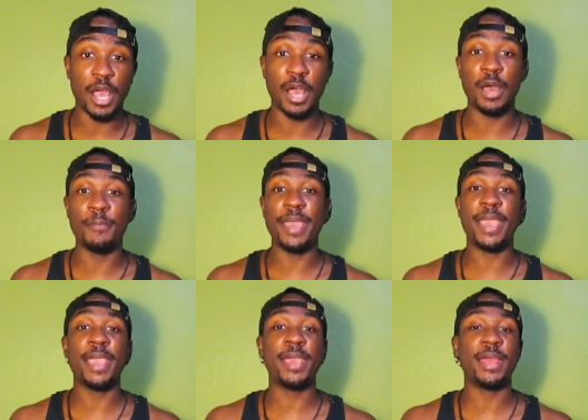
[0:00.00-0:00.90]

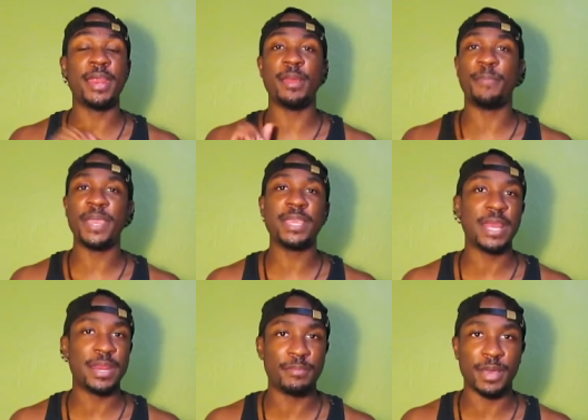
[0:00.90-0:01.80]
and an
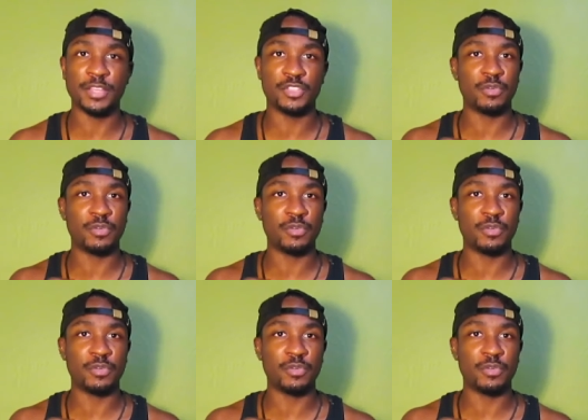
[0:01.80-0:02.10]
opinionated mother,